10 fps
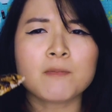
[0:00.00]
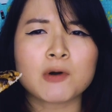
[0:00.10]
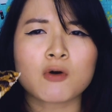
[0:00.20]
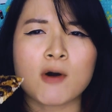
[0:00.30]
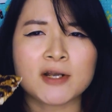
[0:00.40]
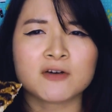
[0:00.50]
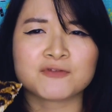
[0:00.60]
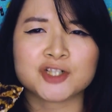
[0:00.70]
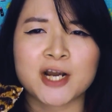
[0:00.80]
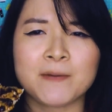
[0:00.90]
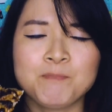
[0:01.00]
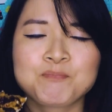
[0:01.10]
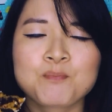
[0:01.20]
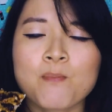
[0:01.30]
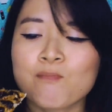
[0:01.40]
I put quite enough jam.
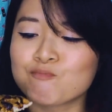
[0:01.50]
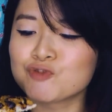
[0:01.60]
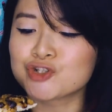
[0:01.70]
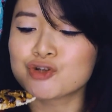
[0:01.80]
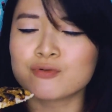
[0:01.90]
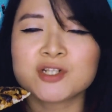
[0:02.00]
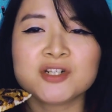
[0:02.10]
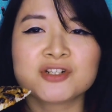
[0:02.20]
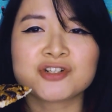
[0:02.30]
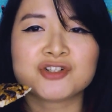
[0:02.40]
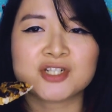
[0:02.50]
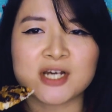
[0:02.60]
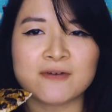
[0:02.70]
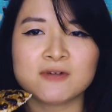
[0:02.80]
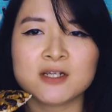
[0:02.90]
The saltiness is
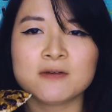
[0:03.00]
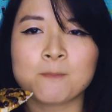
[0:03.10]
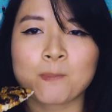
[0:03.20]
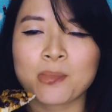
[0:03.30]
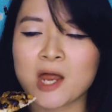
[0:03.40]
definitely